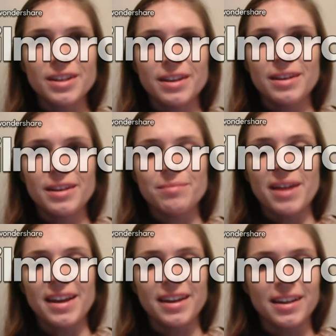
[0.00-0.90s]
in
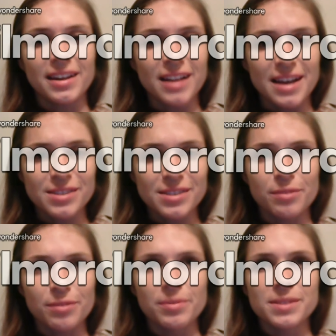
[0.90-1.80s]
my
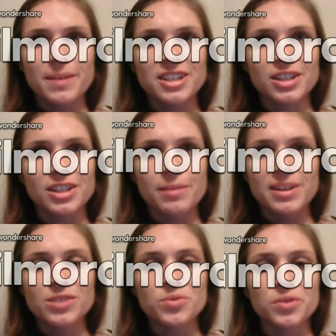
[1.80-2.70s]
classroom, especially in my
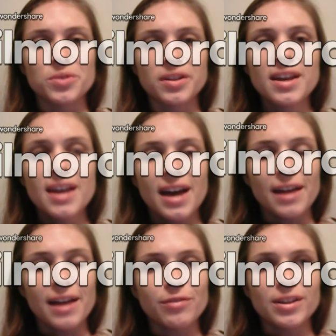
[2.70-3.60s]
school, I
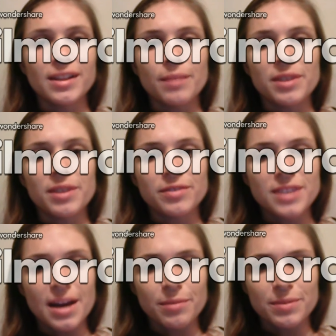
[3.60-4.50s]
have really limited
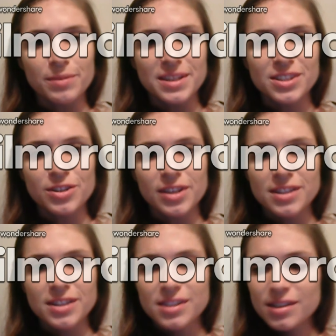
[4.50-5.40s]
time with my
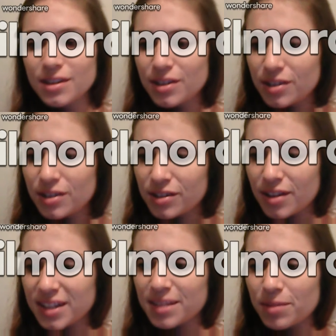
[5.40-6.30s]
students, so
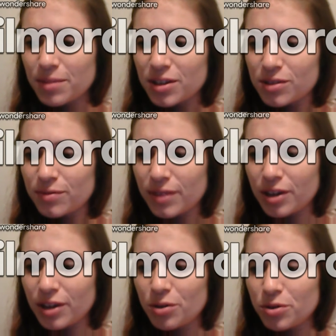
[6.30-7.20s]
that's something
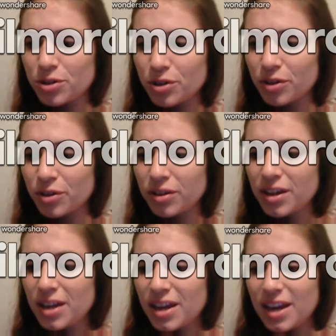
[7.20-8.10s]
very crucial.
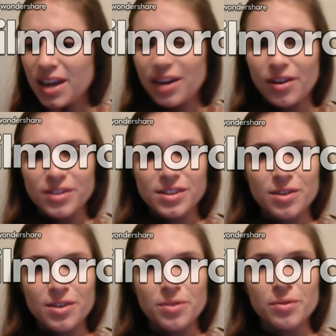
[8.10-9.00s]
And
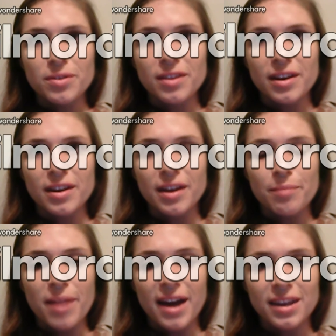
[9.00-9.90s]
also the
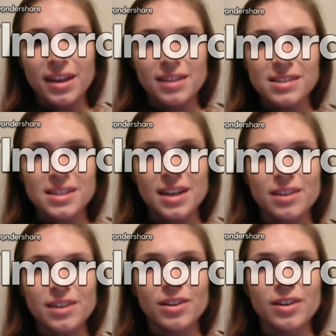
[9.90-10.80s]
unpacking the
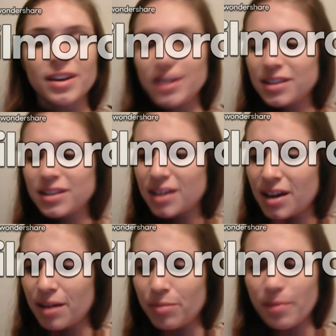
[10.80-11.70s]
standard
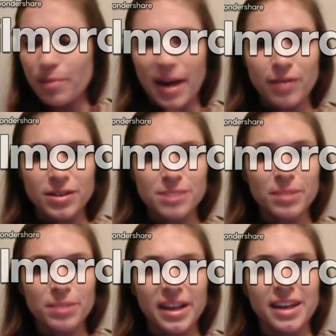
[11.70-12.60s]
and the backwards
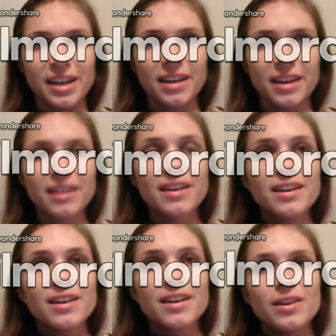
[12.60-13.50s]
planning
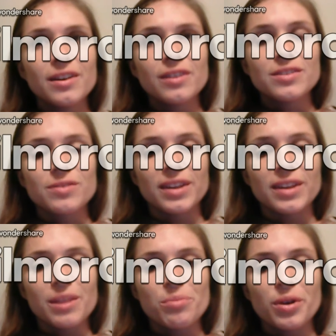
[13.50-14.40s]
is
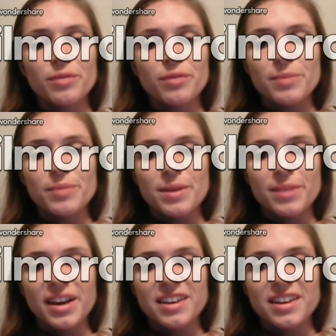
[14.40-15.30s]
really important for me,
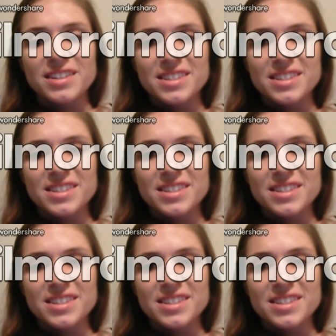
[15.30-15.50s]
because